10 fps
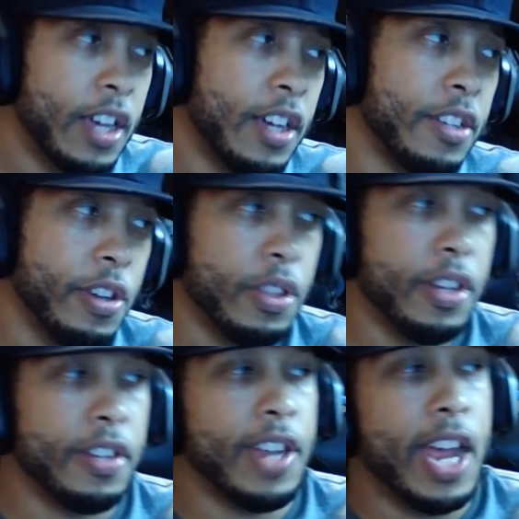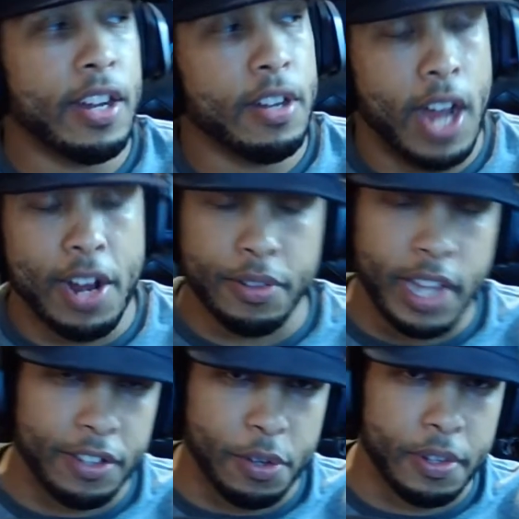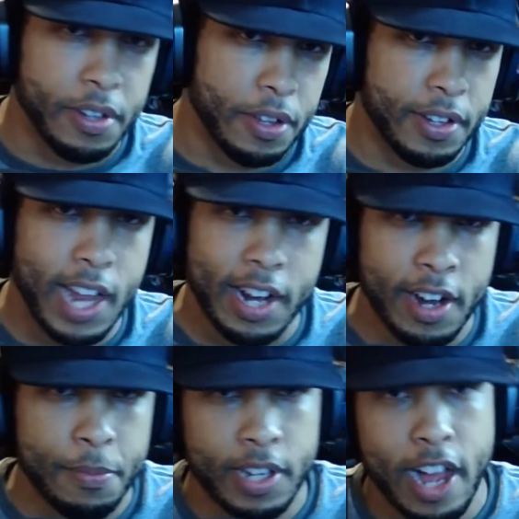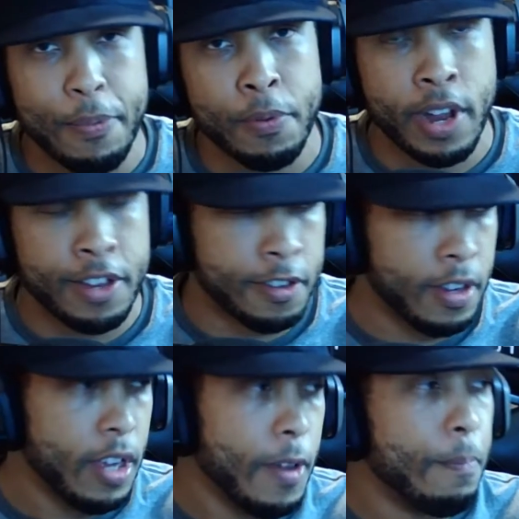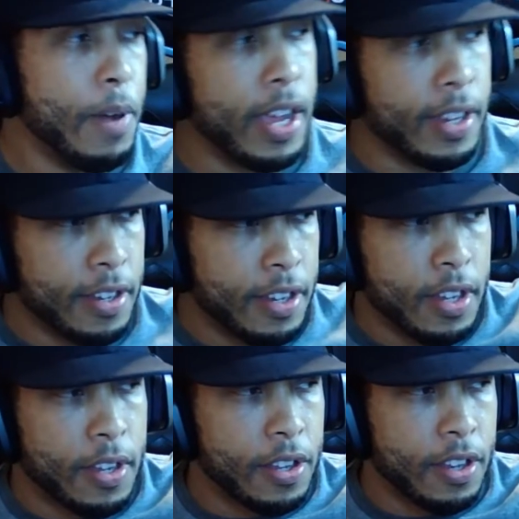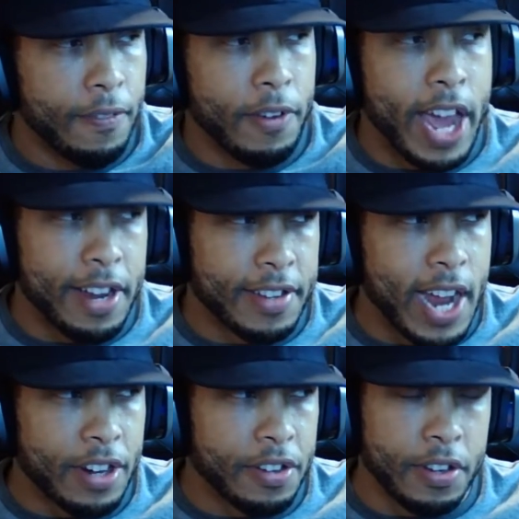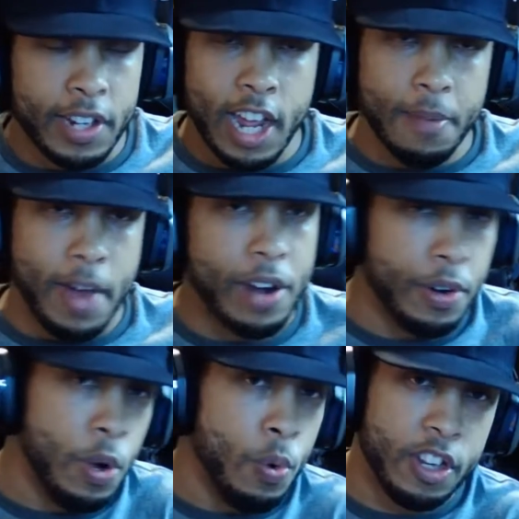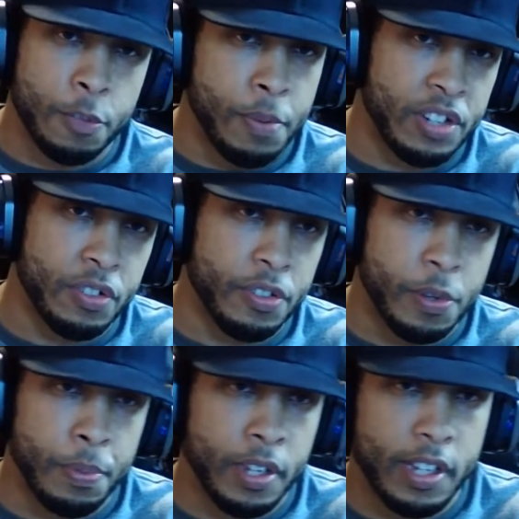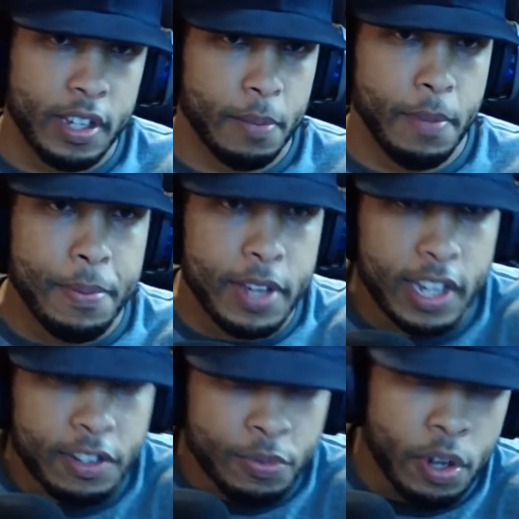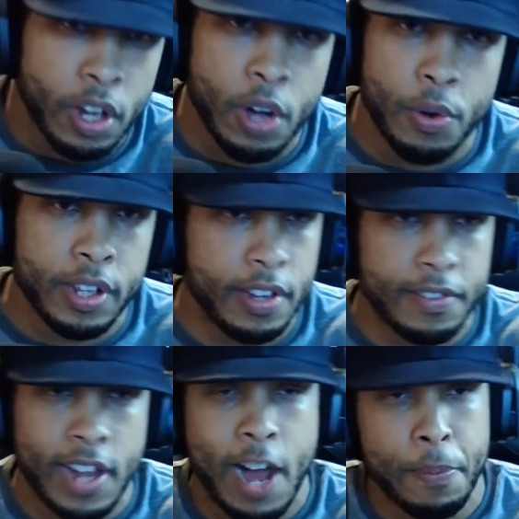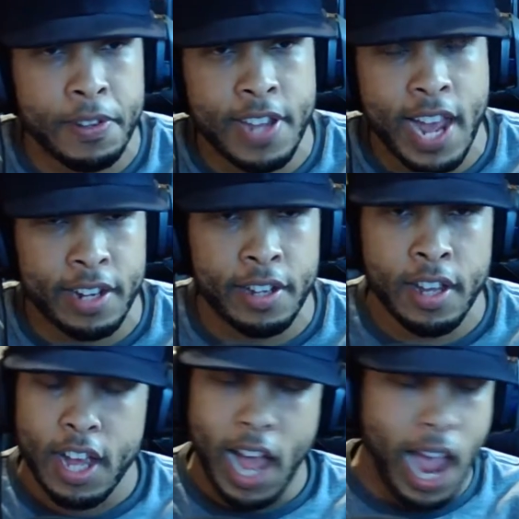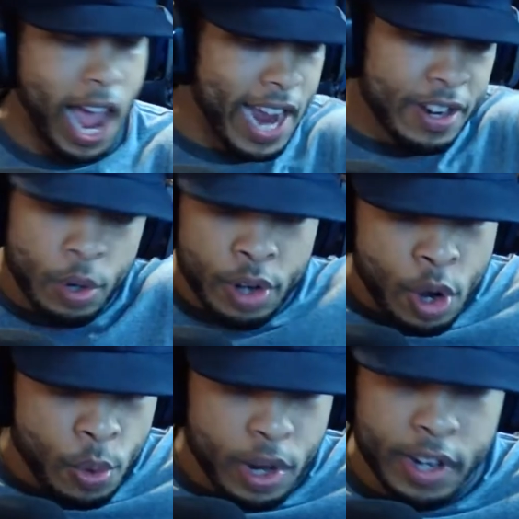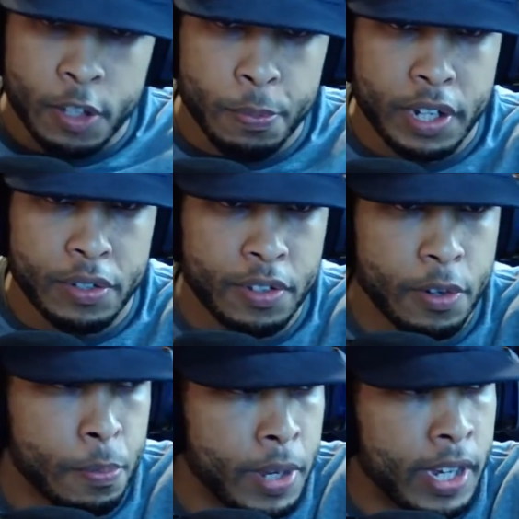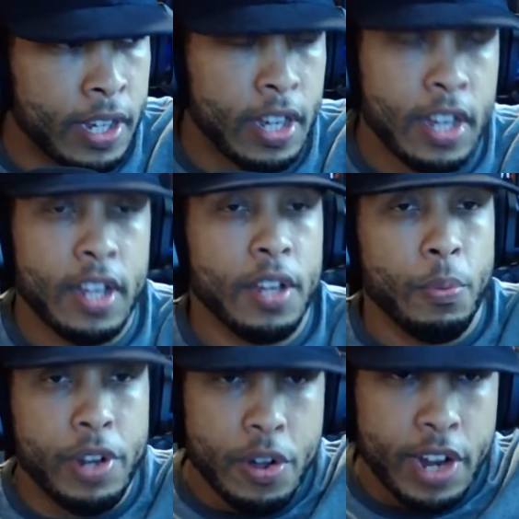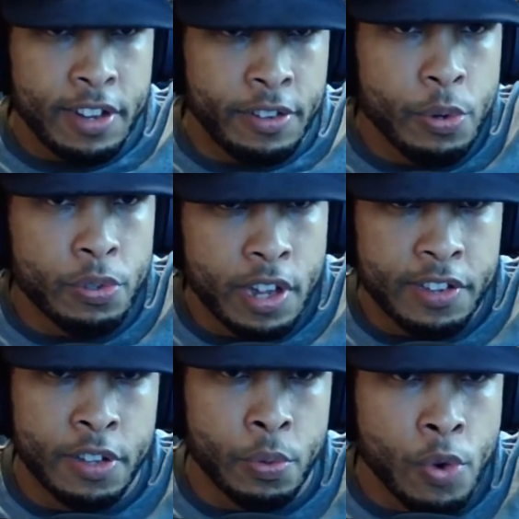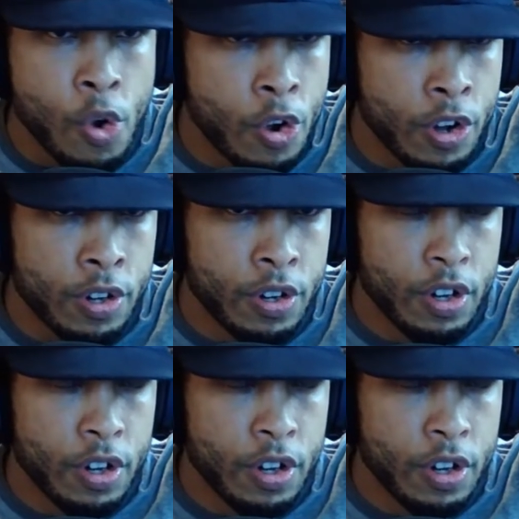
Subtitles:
Tony the Tiger, I don't think it's going to be Tony the Tiger. That'd be copyrights. But if you add a tiger to the game, I don't know what his specialty would be. Maybe he gets real low and he does a hop attack. I don't know what his specialty would be. We know that Duke does the roar.